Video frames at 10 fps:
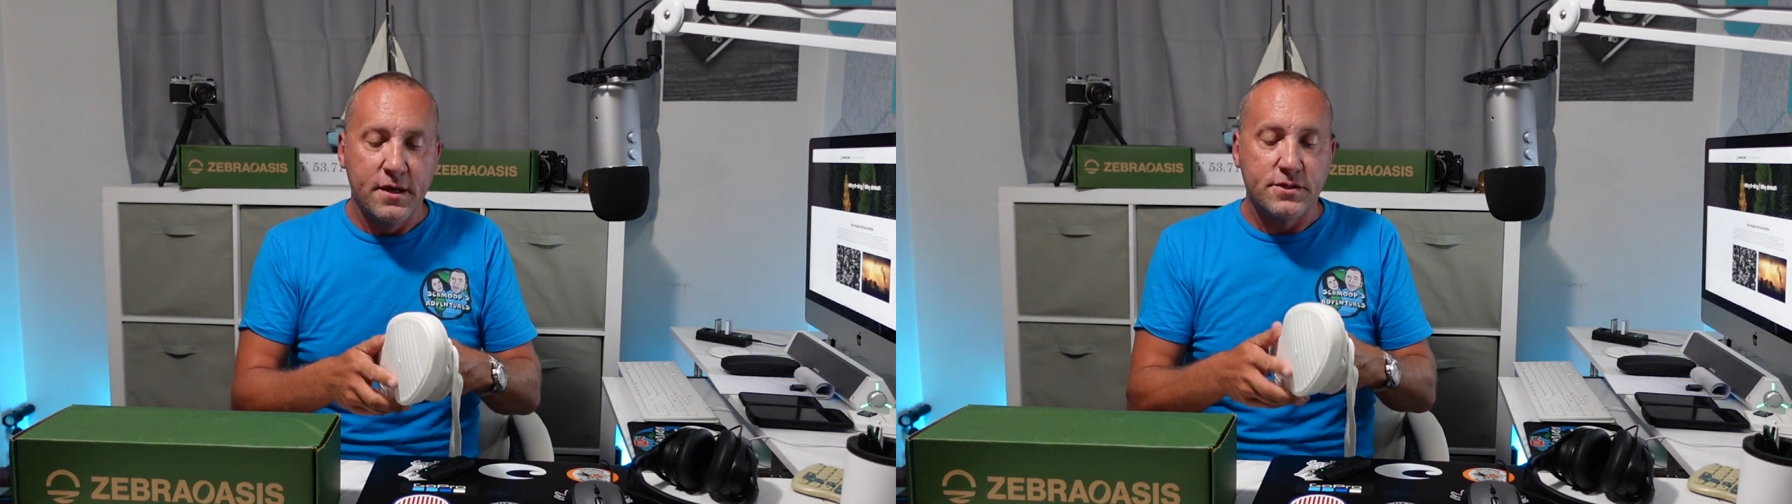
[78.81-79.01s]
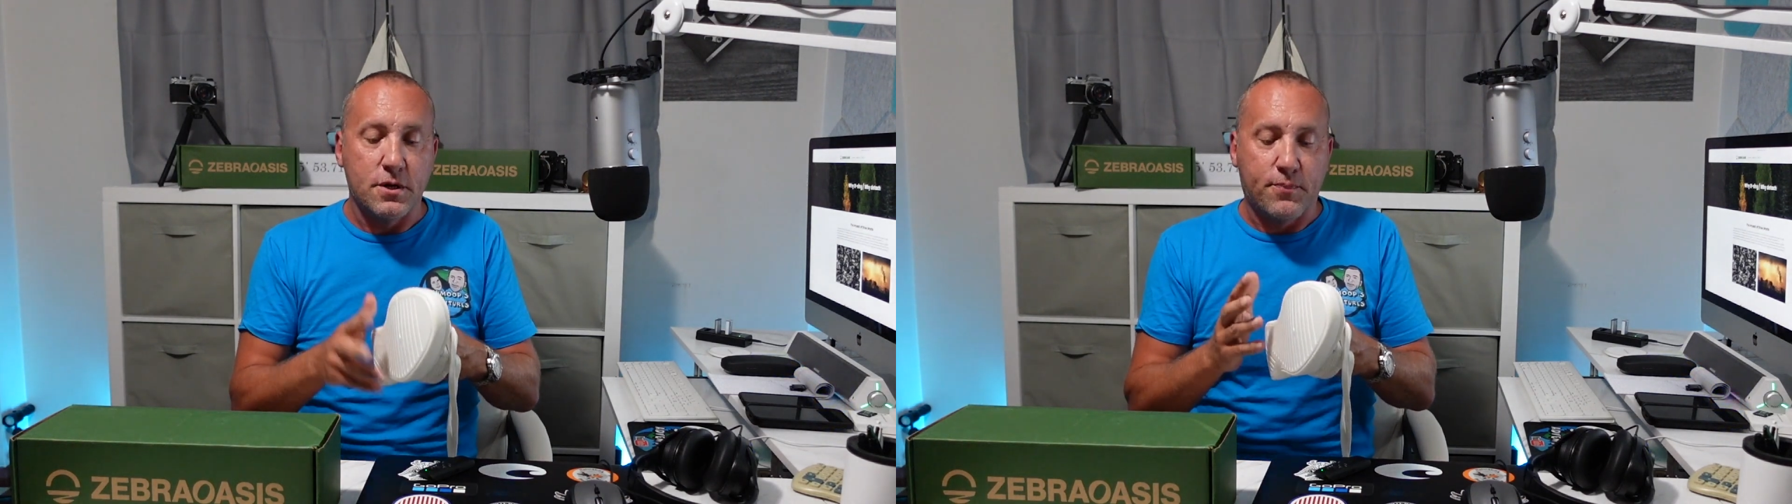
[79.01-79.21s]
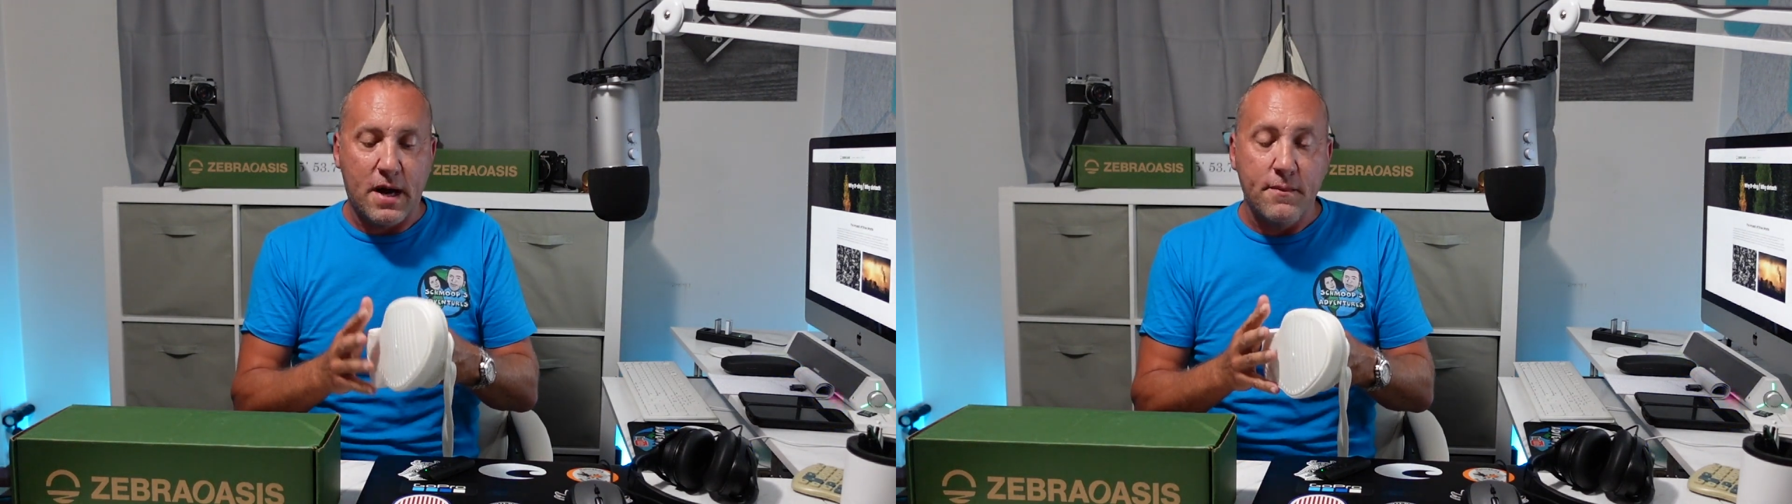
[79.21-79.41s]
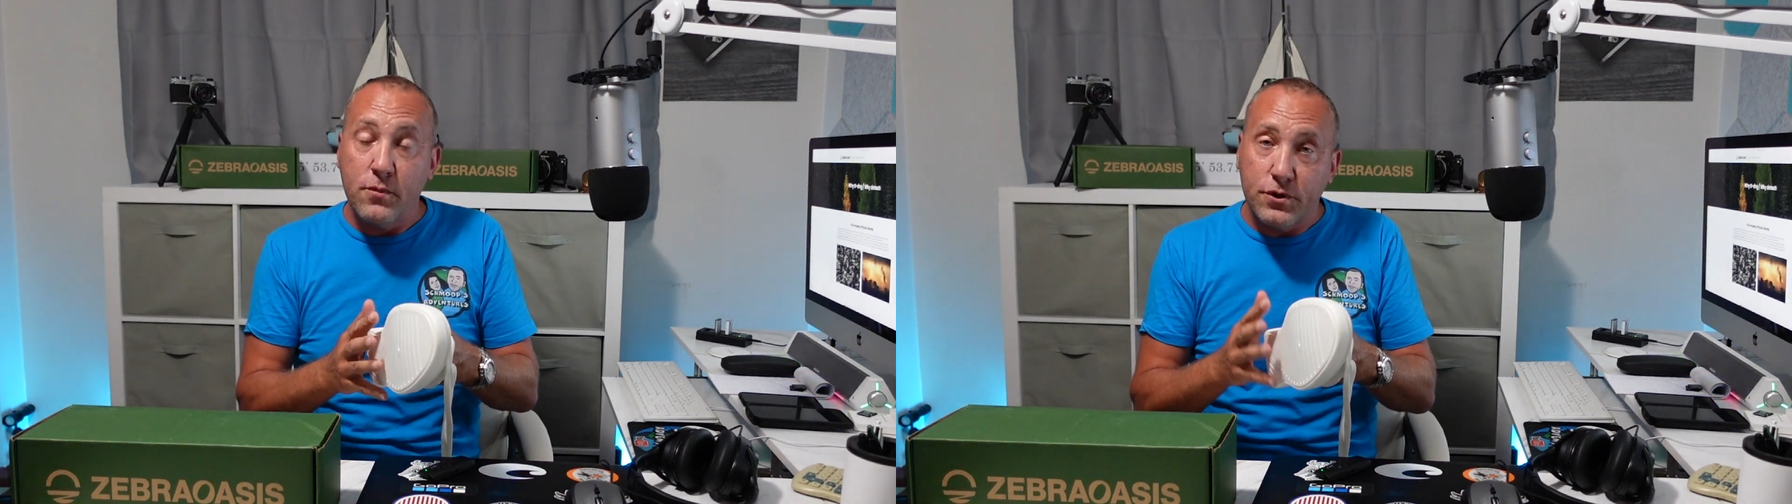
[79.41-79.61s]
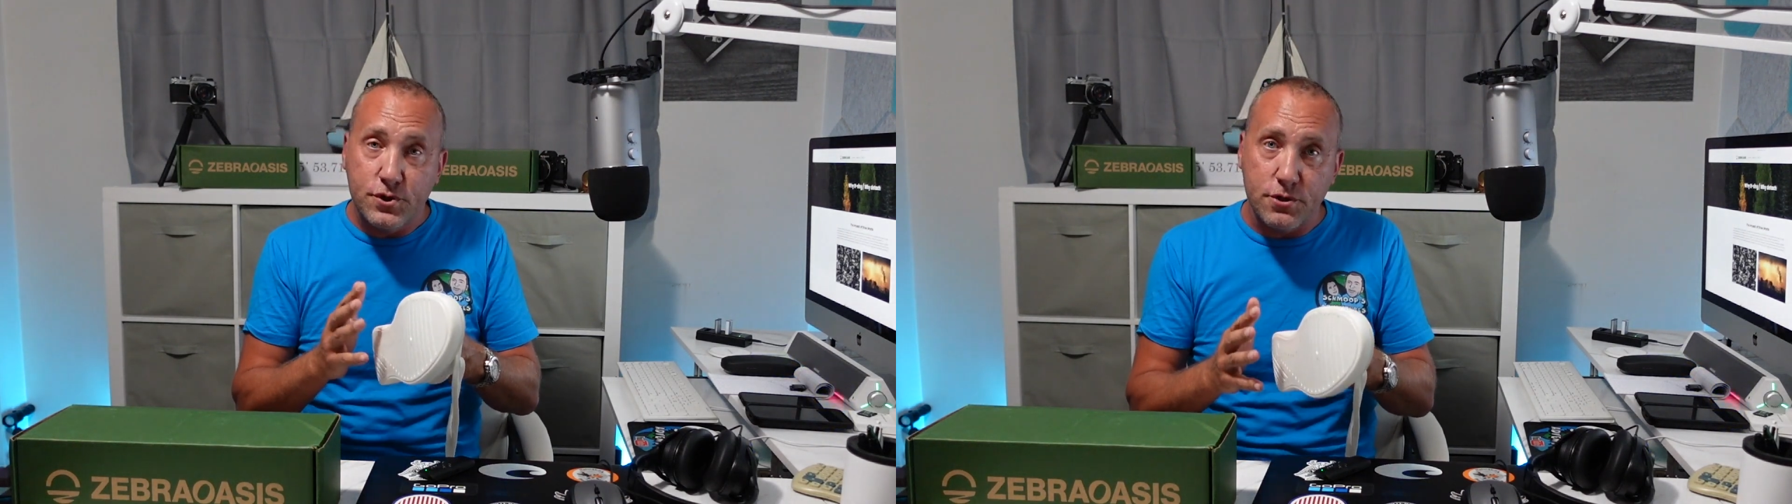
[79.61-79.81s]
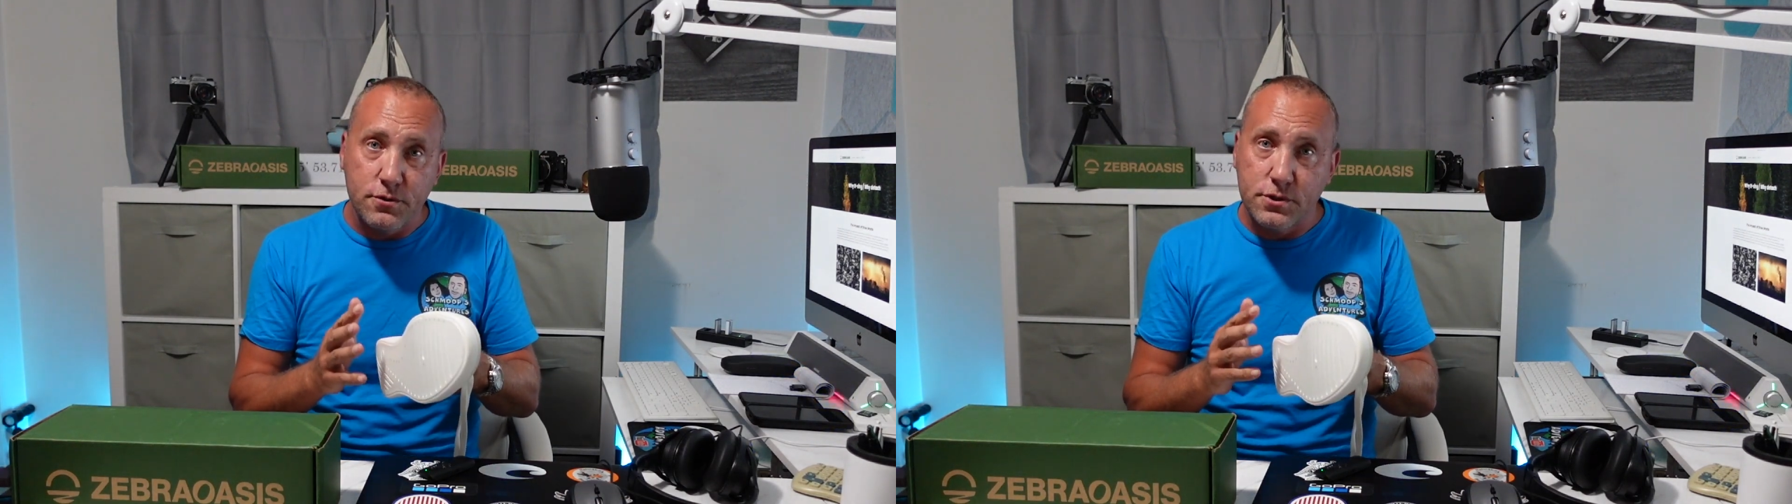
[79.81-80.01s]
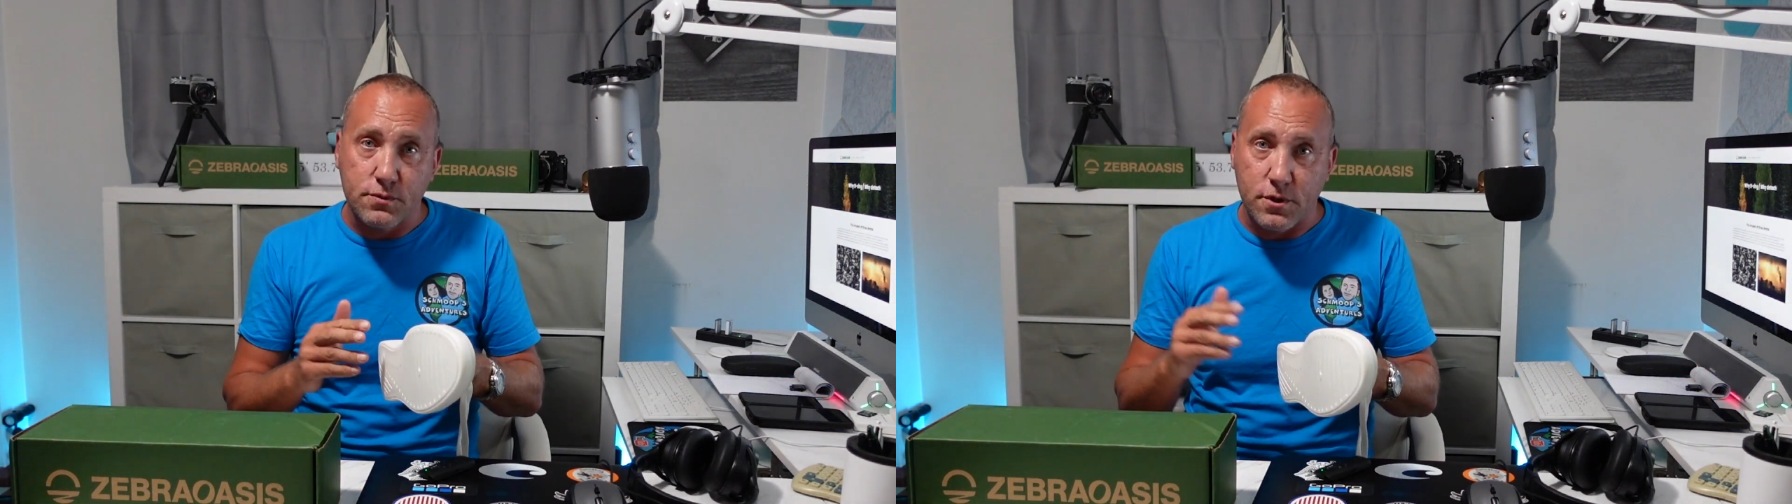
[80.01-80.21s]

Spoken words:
See, the problem with shoes when